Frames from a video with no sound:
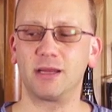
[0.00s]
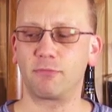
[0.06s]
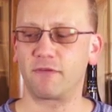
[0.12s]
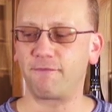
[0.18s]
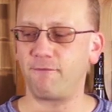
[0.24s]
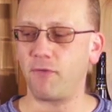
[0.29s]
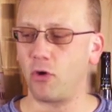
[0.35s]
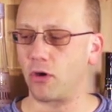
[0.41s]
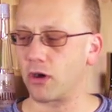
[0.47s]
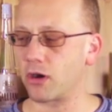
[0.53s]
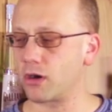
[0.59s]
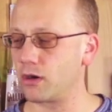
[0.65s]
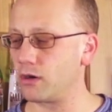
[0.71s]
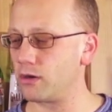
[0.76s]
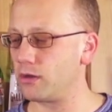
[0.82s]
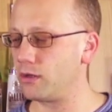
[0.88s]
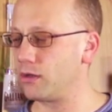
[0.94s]
number four.
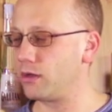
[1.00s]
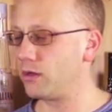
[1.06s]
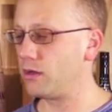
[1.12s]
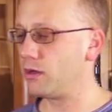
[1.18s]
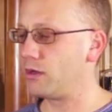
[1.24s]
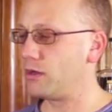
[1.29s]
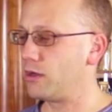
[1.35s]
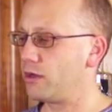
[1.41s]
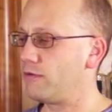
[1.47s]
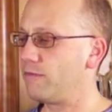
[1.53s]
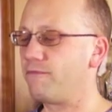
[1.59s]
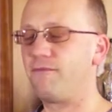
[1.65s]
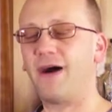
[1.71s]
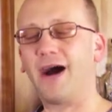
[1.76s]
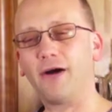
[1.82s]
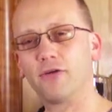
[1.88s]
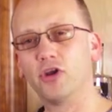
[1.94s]

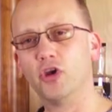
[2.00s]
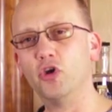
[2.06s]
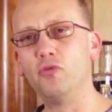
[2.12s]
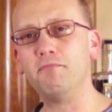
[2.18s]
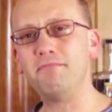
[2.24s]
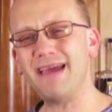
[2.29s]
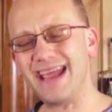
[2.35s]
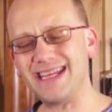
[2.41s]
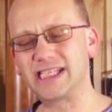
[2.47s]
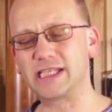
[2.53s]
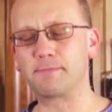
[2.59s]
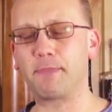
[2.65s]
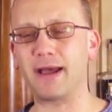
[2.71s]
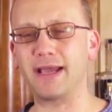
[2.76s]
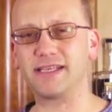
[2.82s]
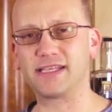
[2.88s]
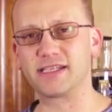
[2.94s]
Found who made
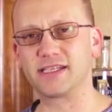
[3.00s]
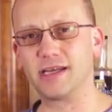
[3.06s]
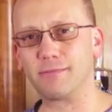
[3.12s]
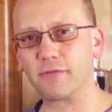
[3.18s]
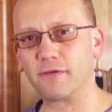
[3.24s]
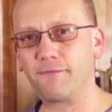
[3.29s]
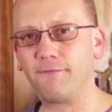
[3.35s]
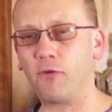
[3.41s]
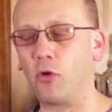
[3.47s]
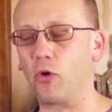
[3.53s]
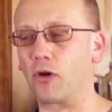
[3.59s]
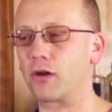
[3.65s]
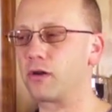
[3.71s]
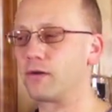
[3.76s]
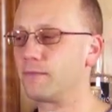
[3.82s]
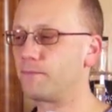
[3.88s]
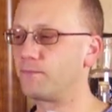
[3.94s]
spices number
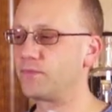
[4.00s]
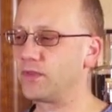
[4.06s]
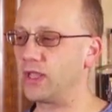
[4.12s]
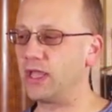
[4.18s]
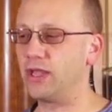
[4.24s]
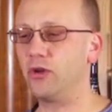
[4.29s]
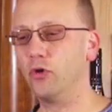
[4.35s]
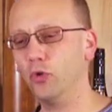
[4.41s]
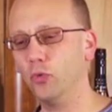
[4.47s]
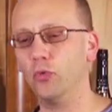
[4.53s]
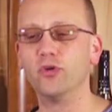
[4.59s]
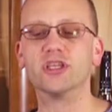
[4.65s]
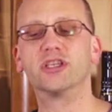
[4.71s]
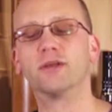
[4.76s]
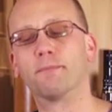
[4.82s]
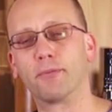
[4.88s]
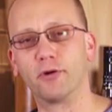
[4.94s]
four and who
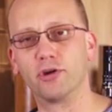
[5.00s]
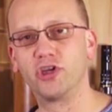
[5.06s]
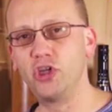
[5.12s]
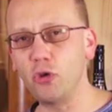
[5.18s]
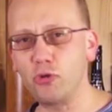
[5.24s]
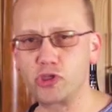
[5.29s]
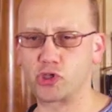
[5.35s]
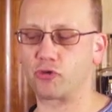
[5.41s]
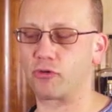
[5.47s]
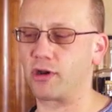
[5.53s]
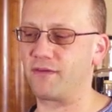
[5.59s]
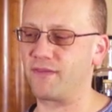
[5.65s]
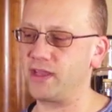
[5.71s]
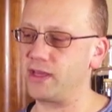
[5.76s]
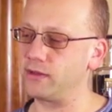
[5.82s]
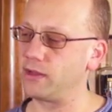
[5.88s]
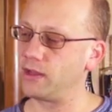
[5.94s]
was the producer of
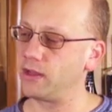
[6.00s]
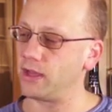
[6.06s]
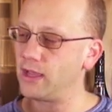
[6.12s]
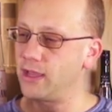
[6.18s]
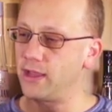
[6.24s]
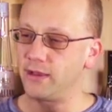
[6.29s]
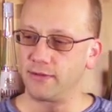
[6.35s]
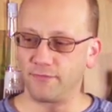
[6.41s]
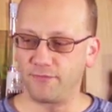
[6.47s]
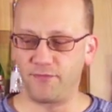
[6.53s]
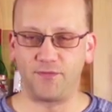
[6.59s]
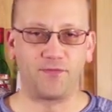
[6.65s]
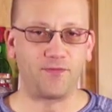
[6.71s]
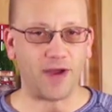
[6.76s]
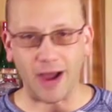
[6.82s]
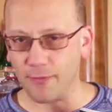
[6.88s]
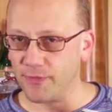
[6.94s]
it.
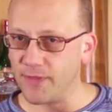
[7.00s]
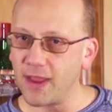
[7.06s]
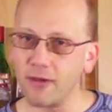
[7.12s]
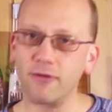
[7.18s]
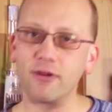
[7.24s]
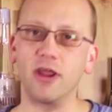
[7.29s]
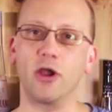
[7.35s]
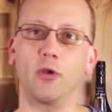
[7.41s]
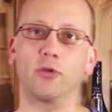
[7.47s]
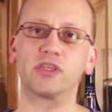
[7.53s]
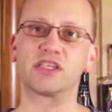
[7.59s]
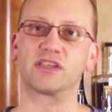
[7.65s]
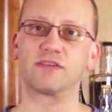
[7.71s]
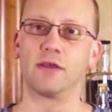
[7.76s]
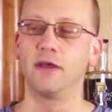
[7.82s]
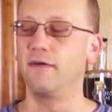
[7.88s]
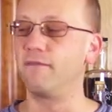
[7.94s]
Found their
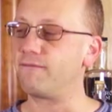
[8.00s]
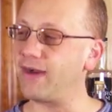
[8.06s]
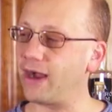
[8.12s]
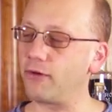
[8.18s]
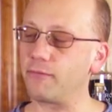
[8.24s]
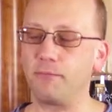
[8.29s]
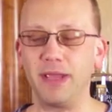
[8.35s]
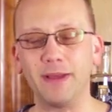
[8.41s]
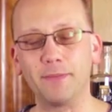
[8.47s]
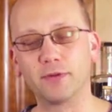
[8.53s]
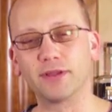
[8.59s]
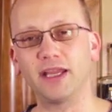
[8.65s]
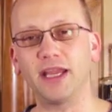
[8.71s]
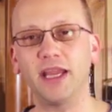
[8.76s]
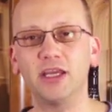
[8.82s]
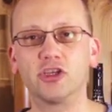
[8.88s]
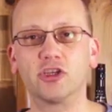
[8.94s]
notes, found people
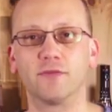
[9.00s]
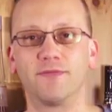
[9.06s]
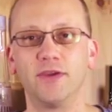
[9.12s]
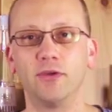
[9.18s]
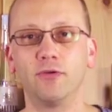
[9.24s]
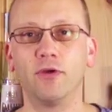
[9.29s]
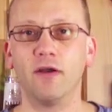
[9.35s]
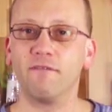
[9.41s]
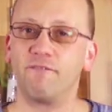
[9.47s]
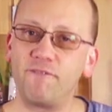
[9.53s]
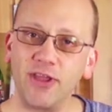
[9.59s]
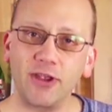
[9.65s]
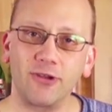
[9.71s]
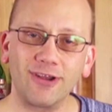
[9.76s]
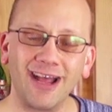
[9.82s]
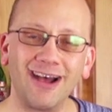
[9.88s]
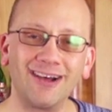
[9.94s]
to interview,
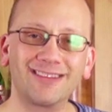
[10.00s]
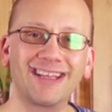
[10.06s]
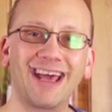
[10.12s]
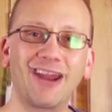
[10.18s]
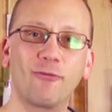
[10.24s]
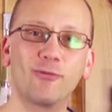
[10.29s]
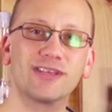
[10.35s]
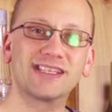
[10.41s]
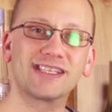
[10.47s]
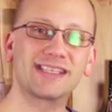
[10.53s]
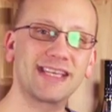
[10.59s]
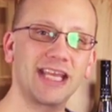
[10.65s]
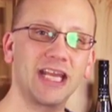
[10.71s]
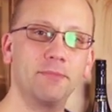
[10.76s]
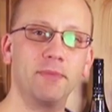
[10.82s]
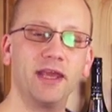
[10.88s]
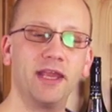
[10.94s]
figured out that it was
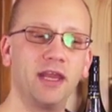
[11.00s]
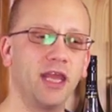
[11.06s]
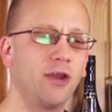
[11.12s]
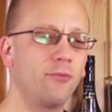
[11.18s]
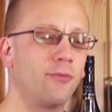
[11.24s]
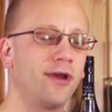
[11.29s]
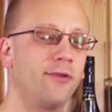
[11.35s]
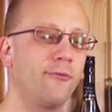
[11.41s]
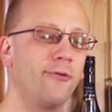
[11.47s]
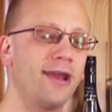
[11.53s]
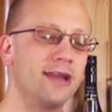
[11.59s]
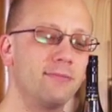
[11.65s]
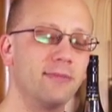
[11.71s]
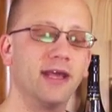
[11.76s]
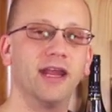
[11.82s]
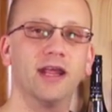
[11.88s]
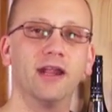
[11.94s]
cinnamon, and went, wait
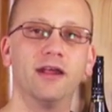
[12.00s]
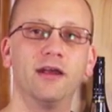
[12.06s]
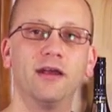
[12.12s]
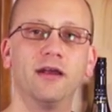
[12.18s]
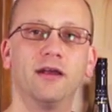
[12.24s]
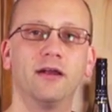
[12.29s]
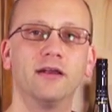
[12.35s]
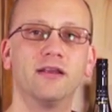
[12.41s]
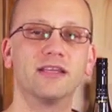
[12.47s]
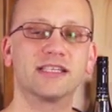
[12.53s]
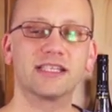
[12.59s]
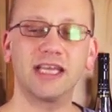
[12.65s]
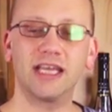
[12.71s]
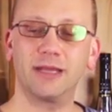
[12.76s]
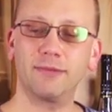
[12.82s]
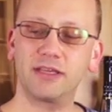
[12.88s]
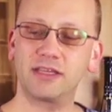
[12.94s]
a minute,
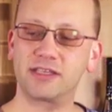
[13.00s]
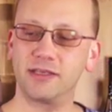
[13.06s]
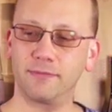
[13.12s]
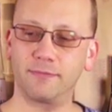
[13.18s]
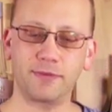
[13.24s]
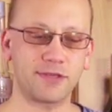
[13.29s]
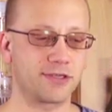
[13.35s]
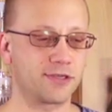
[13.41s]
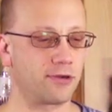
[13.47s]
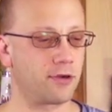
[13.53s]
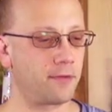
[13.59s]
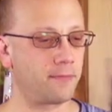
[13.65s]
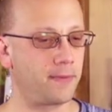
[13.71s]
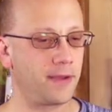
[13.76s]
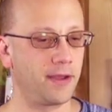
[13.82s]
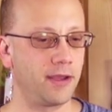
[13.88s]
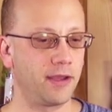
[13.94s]
cinnamon simple
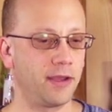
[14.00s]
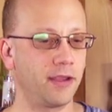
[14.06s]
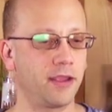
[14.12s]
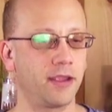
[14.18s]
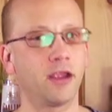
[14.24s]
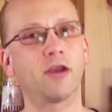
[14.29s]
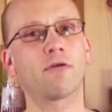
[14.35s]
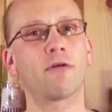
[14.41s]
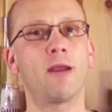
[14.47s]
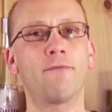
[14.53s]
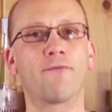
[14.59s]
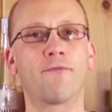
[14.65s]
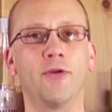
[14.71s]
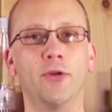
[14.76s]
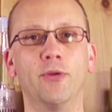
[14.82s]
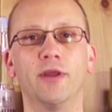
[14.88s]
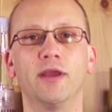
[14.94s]
syrup and
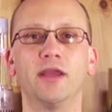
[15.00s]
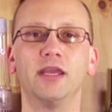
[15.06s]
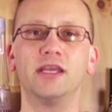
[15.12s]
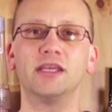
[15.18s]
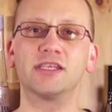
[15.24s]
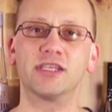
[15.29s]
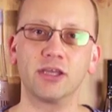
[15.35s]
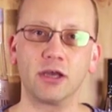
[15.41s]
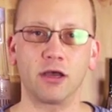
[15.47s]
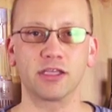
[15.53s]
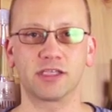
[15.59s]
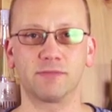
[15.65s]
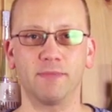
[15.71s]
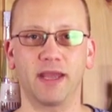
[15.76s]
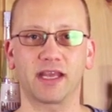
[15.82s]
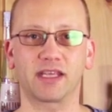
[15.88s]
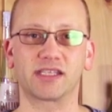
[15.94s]
grapefruit is Don's
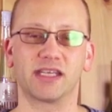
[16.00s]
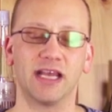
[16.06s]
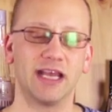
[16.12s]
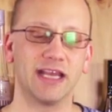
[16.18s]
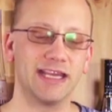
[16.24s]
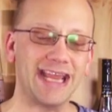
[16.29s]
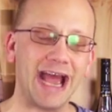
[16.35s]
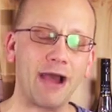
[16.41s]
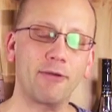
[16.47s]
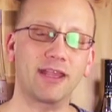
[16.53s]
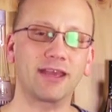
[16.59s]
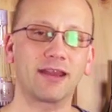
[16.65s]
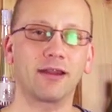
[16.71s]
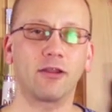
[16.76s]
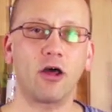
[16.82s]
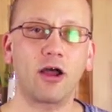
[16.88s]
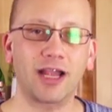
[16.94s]
Mix. Now we
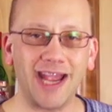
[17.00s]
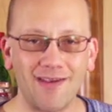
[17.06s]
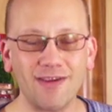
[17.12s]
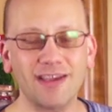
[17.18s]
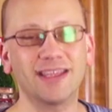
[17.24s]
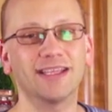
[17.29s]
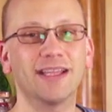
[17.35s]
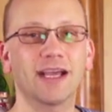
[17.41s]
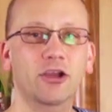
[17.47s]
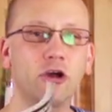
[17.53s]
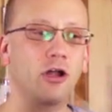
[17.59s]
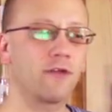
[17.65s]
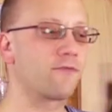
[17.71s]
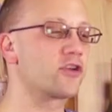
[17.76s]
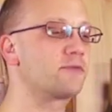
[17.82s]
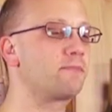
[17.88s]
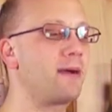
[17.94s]
can unlock everything that
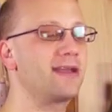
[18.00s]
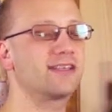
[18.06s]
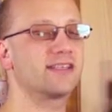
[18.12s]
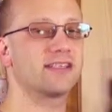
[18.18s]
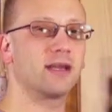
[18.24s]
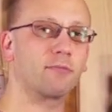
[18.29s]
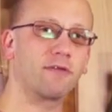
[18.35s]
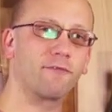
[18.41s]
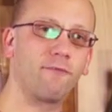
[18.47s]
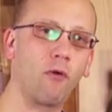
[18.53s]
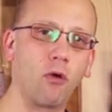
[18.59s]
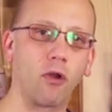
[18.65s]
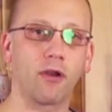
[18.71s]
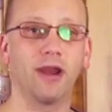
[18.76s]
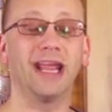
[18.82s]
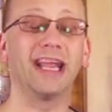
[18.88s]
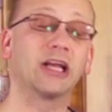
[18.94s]
called for Spices number
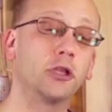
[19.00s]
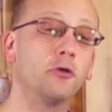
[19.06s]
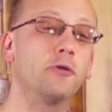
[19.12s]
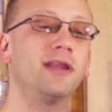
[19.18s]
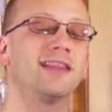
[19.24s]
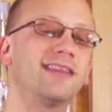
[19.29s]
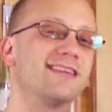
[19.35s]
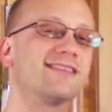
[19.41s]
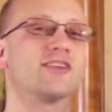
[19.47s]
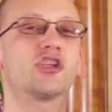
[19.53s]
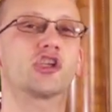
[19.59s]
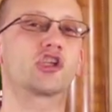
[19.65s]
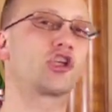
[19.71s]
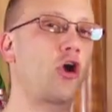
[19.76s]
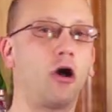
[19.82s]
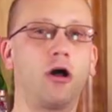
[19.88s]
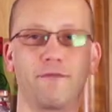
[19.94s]
4, including things that
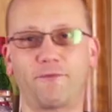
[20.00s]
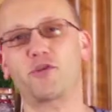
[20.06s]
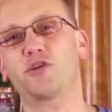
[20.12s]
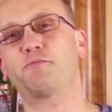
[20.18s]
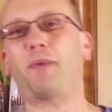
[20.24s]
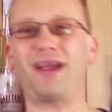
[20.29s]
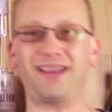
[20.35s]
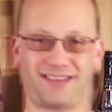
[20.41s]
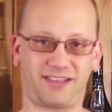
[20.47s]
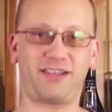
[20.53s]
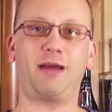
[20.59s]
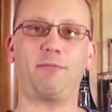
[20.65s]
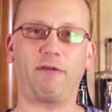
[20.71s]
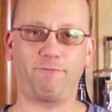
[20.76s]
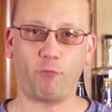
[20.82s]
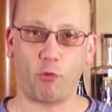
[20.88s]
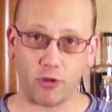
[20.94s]
just called for Spices
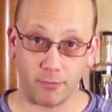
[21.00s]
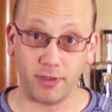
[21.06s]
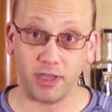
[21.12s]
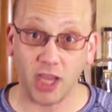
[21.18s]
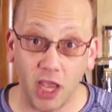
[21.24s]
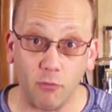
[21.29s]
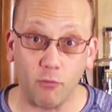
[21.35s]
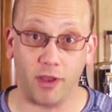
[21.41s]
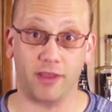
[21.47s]
number 4 to begin